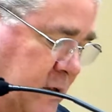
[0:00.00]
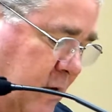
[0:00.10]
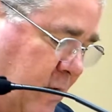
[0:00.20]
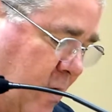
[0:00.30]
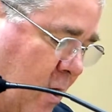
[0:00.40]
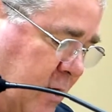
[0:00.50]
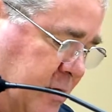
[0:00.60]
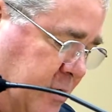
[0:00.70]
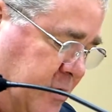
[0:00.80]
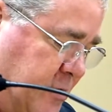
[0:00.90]
as an audit
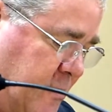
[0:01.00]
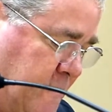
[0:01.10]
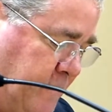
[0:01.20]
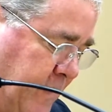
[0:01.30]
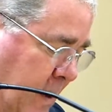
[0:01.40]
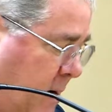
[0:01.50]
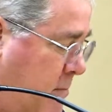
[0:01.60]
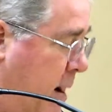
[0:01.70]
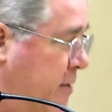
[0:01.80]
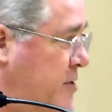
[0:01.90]
is concerned,
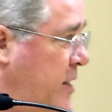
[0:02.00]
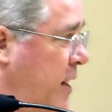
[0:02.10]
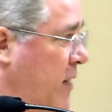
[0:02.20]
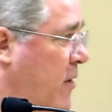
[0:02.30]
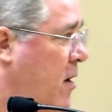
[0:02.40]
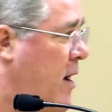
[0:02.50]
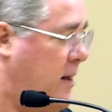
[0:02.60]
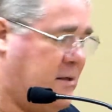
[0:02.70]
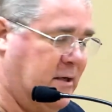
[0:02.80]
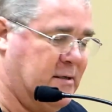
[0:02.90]
my understanding of our
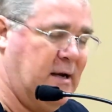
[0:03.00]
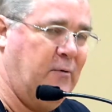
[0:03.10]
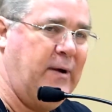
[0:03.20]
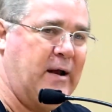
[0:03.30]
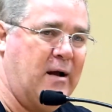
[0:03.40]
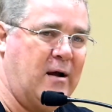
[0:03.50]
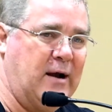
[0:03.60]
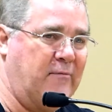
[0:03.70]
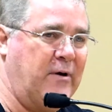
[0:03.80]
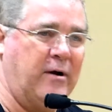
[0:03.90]
audits is we get an audit
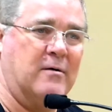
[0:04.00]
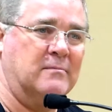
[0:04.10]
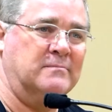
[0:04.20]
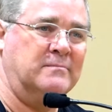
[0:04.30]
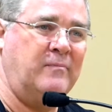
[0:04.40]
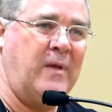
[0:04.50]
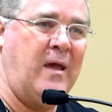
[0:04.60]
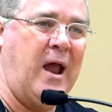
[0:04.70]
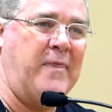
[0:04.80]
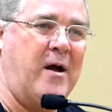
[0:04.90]
every year.
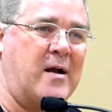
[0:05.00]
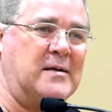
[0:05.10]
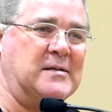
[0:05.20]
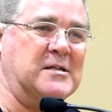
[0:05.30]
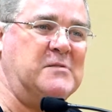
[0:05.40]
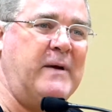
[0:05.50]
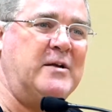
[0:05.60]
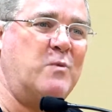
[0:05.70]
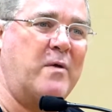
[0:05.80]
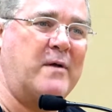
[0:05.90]
And the audit doesn't speak
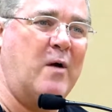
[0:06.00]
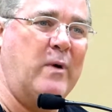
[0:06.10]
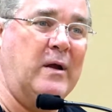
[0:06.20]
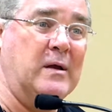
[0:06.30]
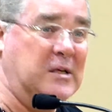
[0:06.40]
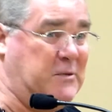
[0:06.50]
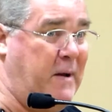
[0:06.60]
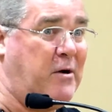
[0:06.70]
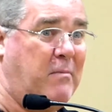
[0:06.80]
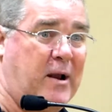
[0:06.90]
to whether or not we
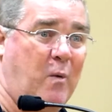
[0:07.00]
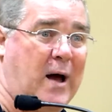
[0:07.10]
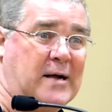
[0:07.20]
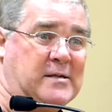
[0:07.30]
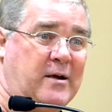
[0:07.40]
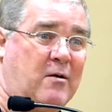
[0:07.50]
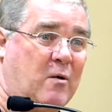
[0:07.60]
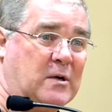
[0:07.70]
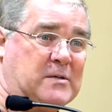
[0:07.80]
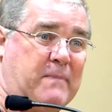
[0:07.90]
spend our money wisely or
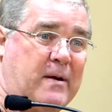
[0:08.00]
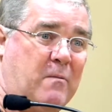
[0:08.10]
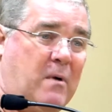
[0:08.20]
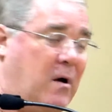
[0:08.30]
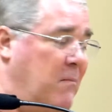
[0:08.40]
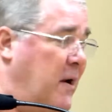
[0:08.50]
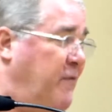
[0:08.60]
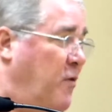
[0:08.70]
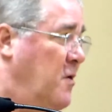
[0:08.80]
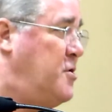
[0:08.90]
we spend our money
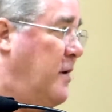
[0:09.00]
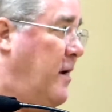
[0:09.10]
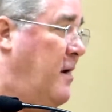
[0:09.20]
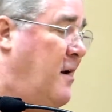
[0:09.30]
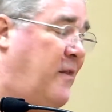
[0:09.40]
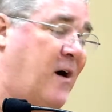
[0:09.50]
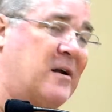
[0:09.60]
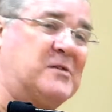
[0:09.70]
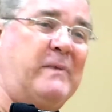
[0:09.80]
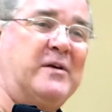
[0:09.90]
foolishly. The
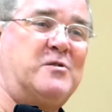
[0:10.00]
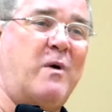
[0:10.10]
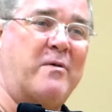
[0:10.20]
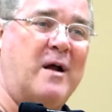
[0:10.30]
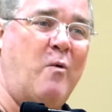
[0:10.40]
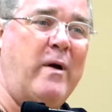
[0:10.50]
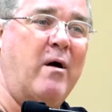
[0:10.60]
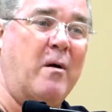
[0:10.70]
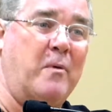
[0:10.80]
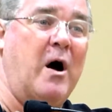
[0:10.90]
audit speaks to whether or not we
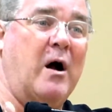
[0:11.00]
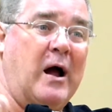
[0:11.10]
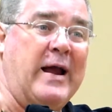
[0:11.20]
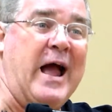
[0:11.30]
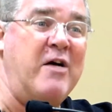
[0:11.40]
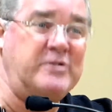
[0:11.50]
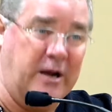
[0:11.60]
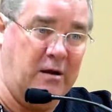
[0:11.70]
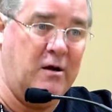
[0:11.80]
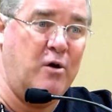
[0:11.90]
are accounting
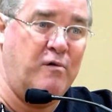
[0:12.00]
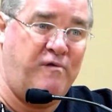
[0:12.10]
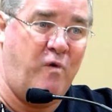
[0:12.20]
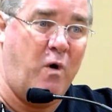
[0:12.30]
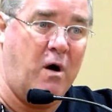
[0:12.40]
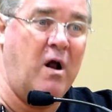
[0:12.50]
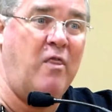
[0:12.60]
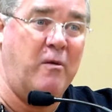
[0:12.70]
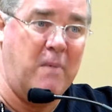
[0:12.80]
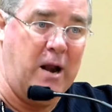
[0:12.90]
for
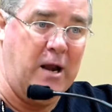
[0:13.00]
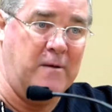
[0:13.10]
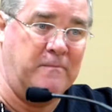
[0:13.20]
the money.